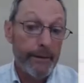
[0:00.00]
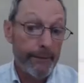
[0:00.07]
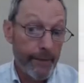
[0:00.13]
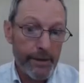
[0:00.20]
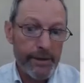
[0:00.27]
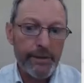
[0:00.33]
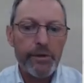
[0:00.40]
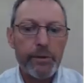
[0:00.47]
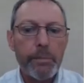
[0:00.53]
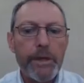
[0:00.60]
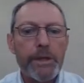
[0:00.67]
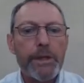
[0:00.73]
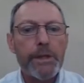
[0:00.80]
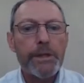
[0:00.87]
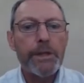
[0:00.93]
invasive
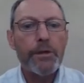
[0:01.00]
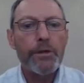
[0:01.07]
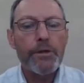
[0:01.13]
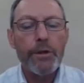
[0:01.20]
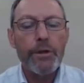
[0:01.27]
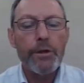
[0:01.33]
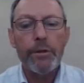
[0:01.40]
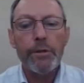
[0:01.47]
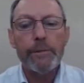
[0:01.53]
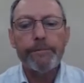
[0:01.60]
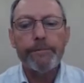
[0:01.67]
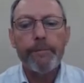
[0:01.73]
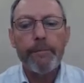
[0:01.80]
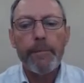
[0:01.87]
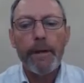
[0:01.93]
species control,
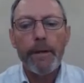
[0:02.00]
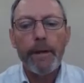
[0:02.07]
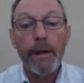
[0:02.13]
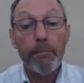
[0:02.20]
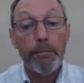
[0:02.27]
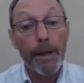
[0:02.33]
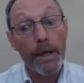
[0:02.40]
and